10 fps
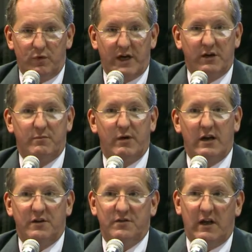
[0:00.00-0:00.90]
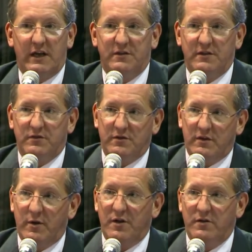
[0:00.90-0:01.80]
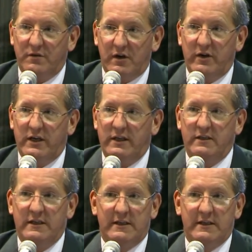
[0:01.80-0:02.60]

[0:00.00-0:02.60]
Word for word: regular pilot's license or some other variant.